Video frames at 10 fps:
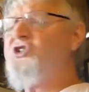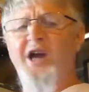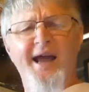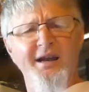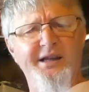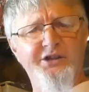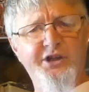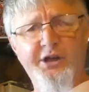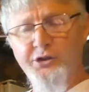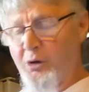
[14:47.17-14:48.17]
ale in?
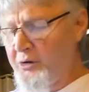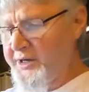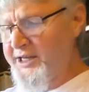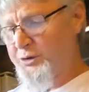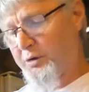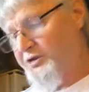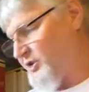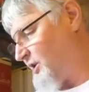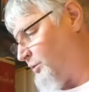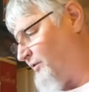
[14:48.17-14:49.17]
She goes, oh yes, well, she
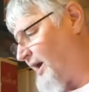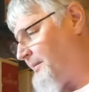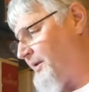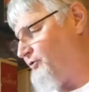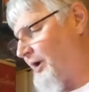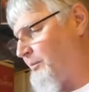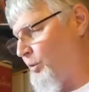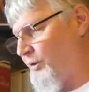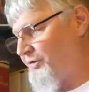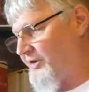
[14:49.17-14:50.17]
said, we've had a bit of trouble
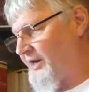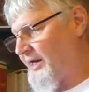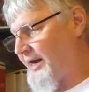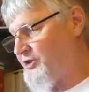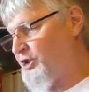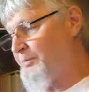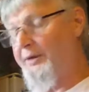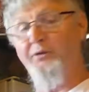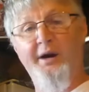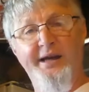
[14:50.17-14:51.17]
with it's just
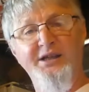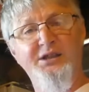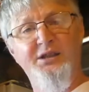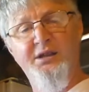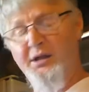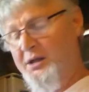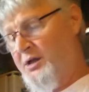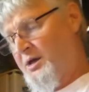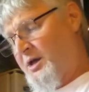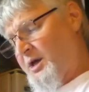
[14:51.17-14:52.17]
been released,
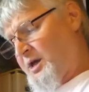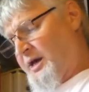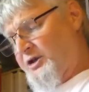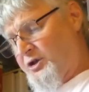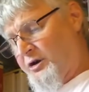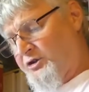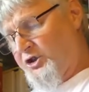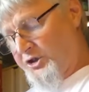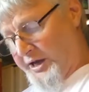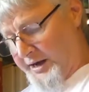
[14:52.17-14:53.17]
as you know, she
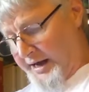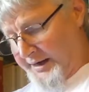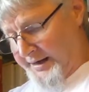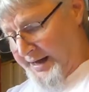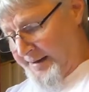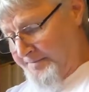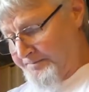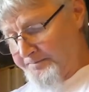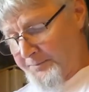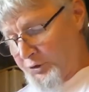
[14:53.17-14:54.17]
said, and
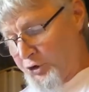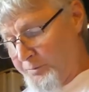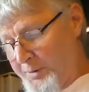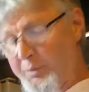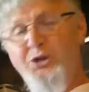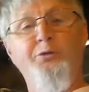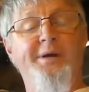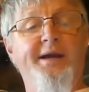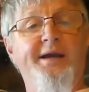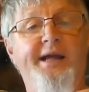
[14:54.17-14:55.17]
we should be
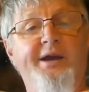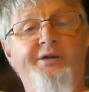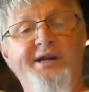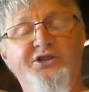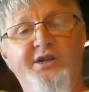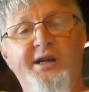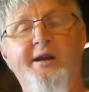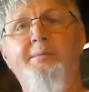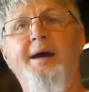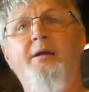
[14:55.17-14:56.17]
getting it here in NZ
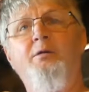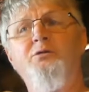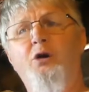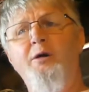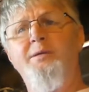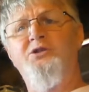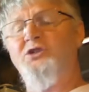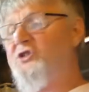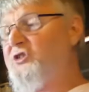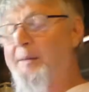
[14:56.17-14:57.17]
in about October. She
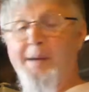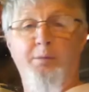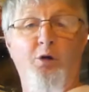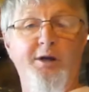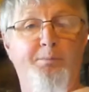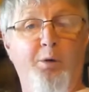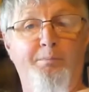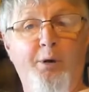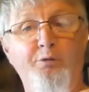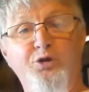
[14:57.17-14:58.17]
said some people like to put
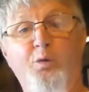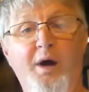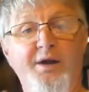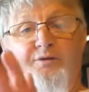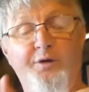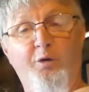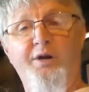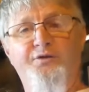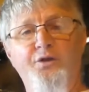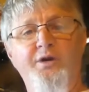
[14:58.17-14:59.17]
bottles away for quite
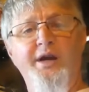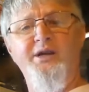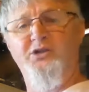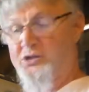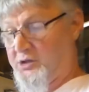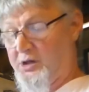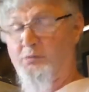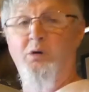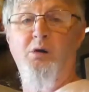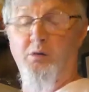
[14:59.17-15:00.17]
a few years. I said, yeah,
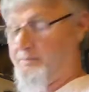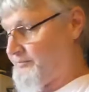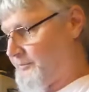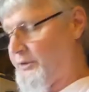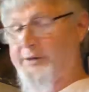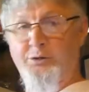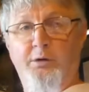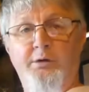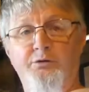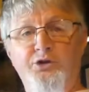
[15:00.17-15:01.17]
well, that's
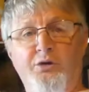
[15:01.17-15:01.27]
what Little John